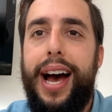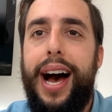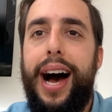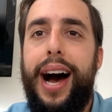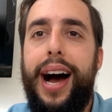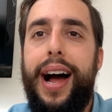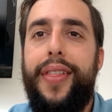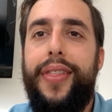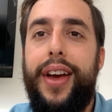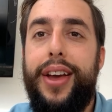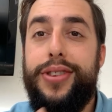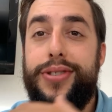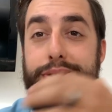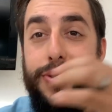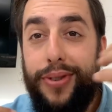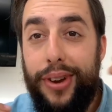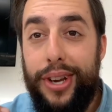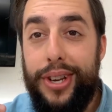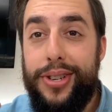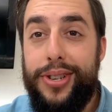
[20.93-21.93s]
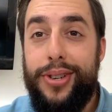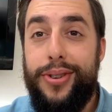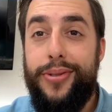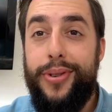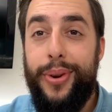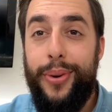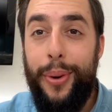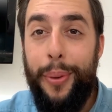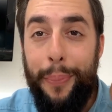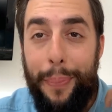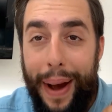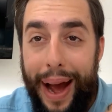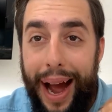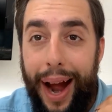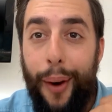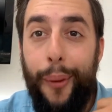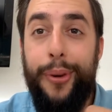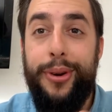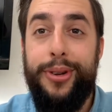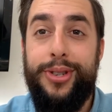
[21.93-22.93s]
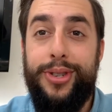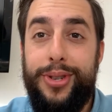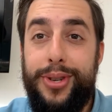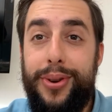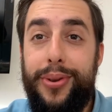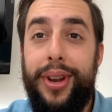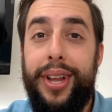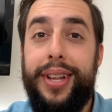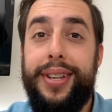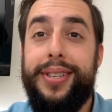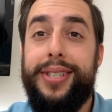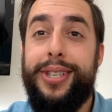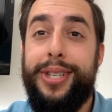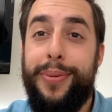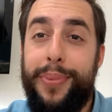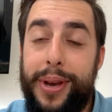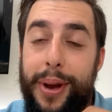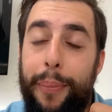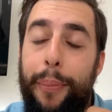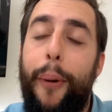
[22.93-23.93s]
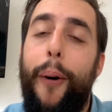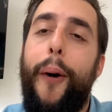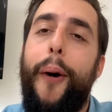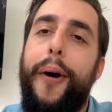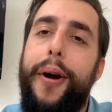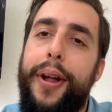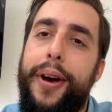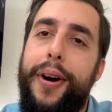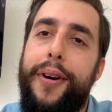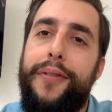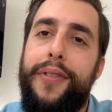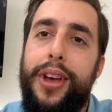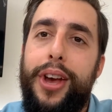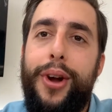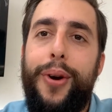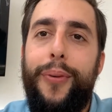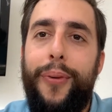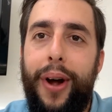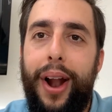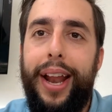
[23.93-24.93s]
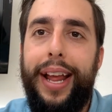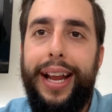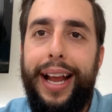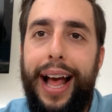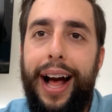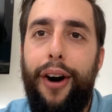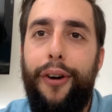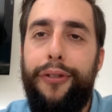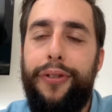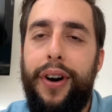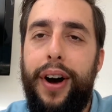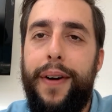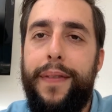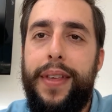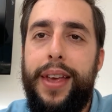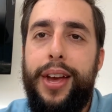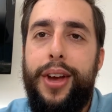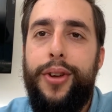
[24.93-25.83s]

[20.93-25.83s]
that you can do to empower students to be a part of running Alpha.